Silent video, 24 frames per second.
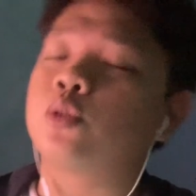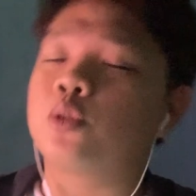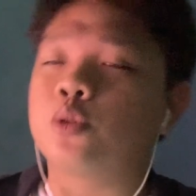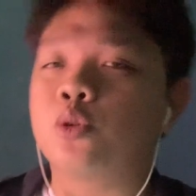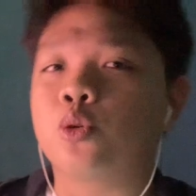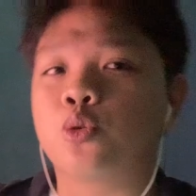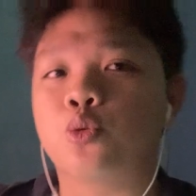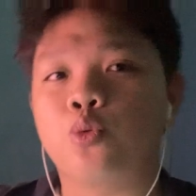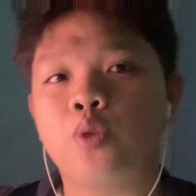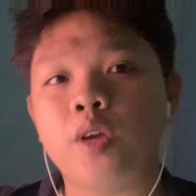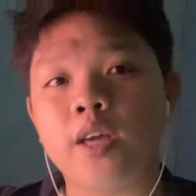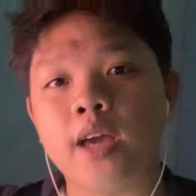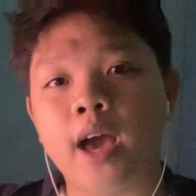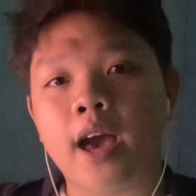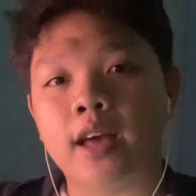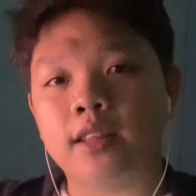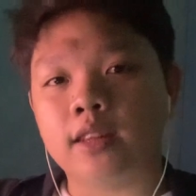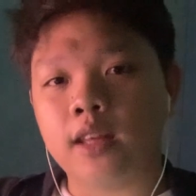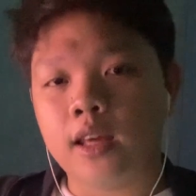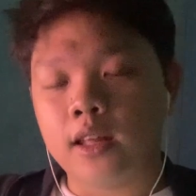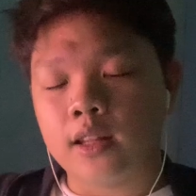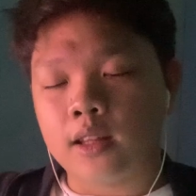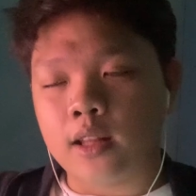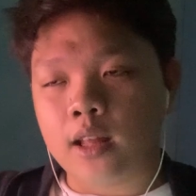Ghoul had
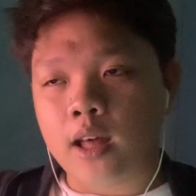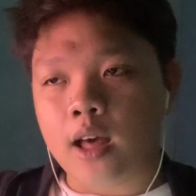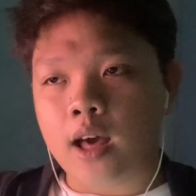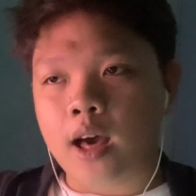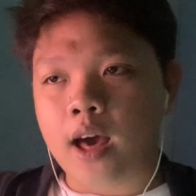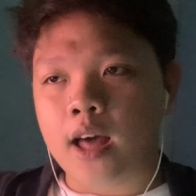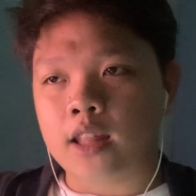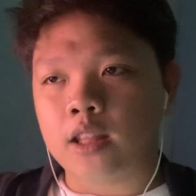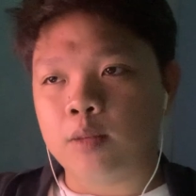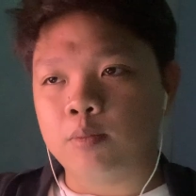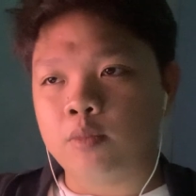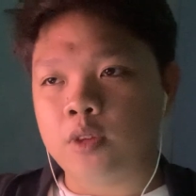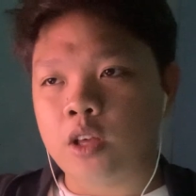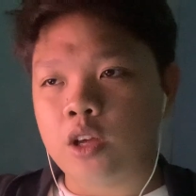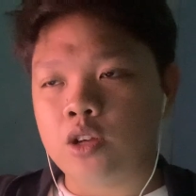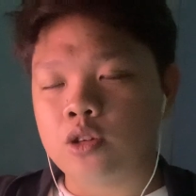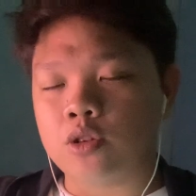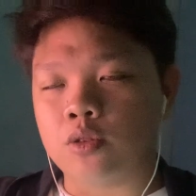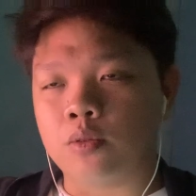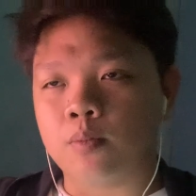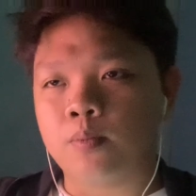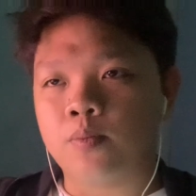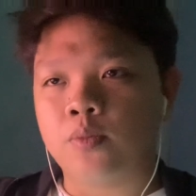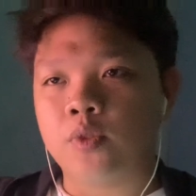an
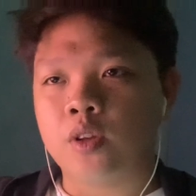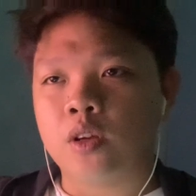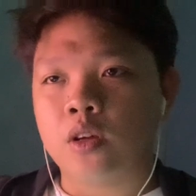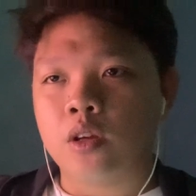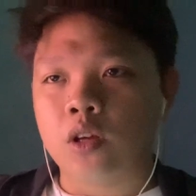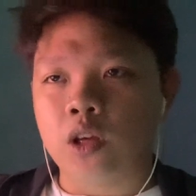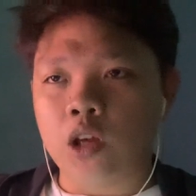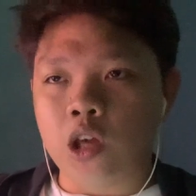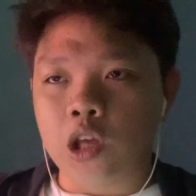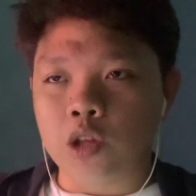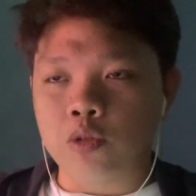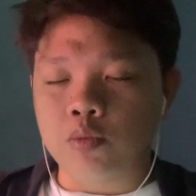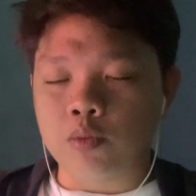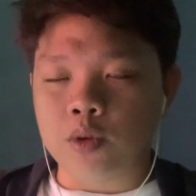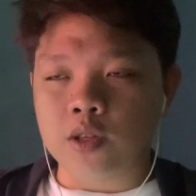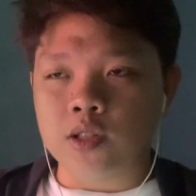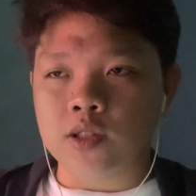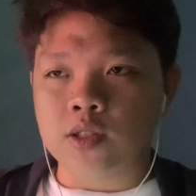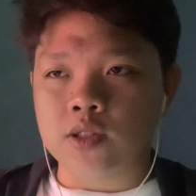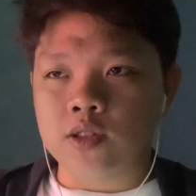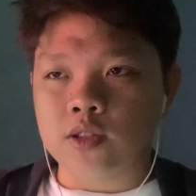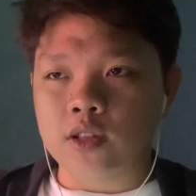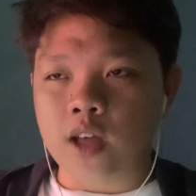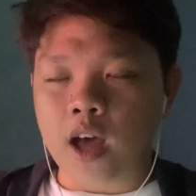adaptation. It
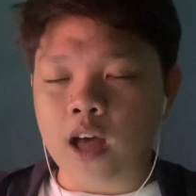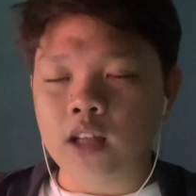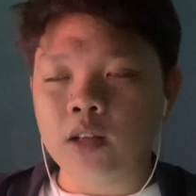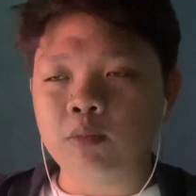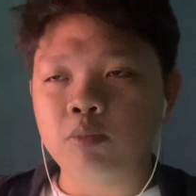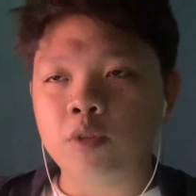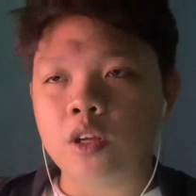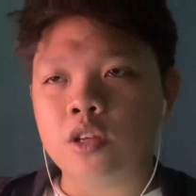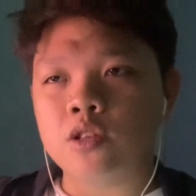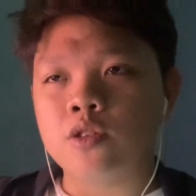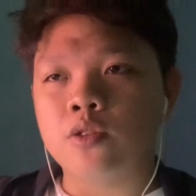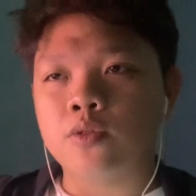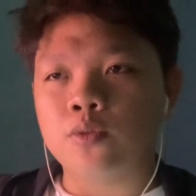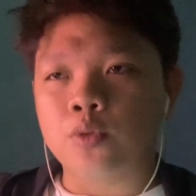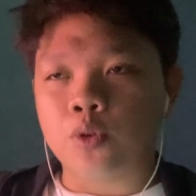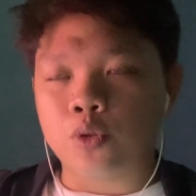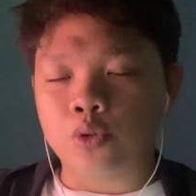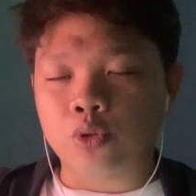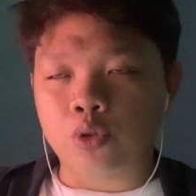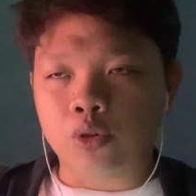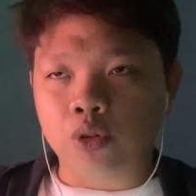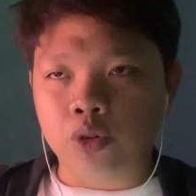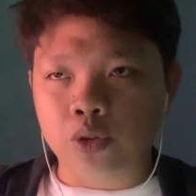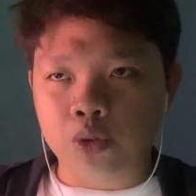was the adaptation for
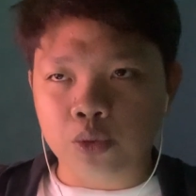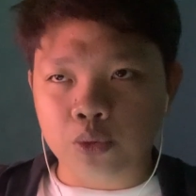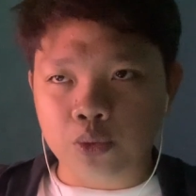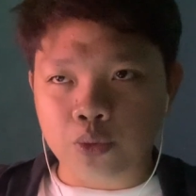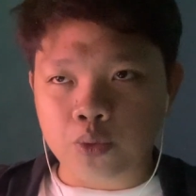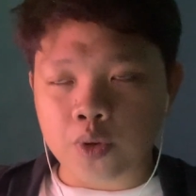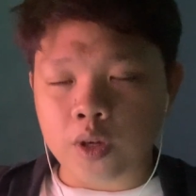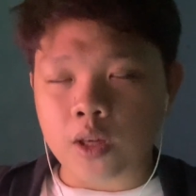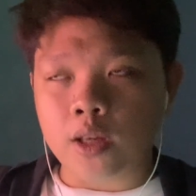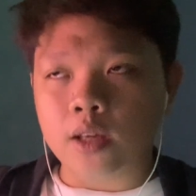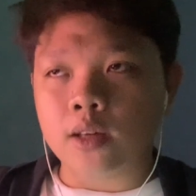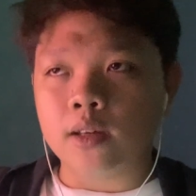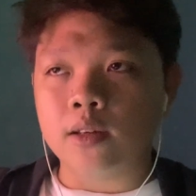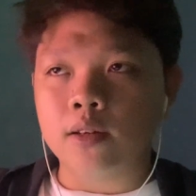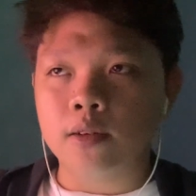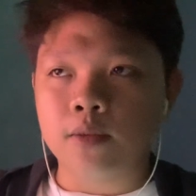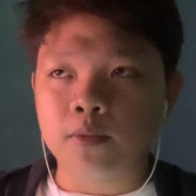Tokyo Ghoul